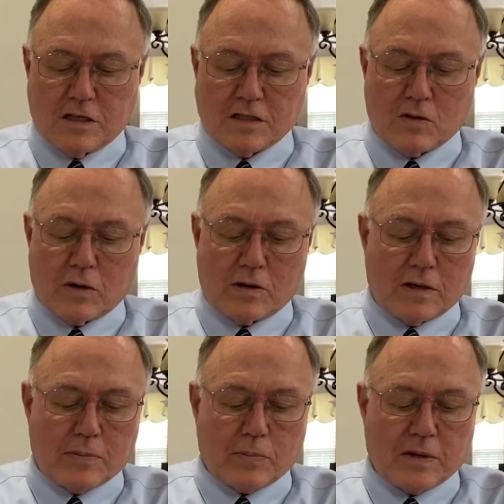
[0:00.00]
historical
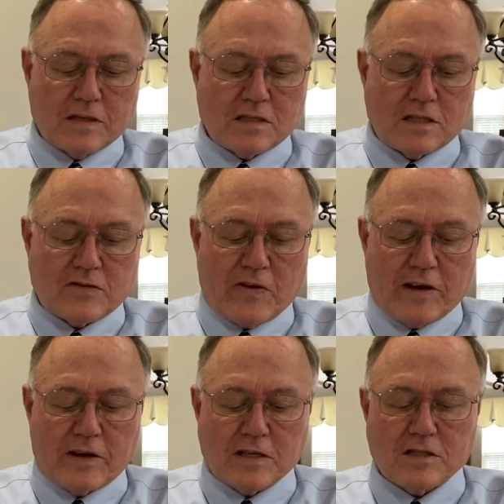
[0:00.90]
imprints as
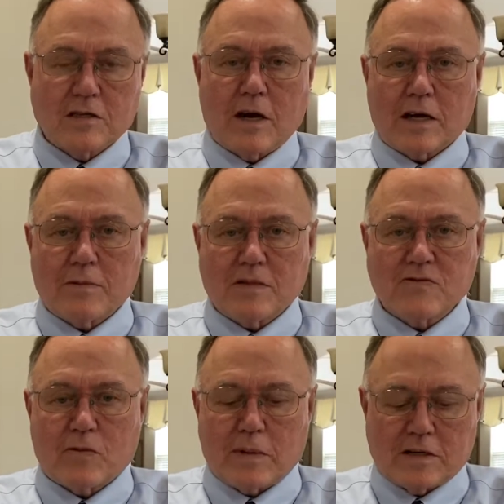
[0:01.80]
foundation documents
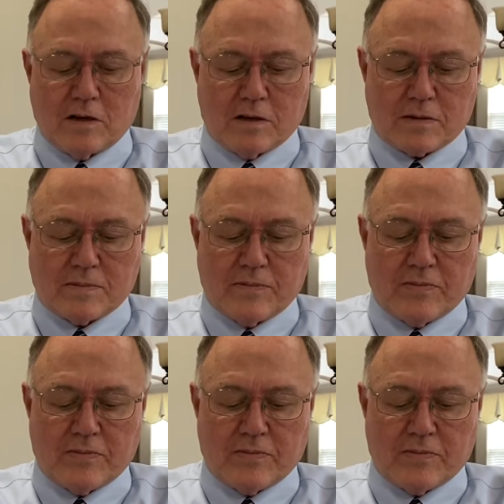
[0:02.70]
for my talk.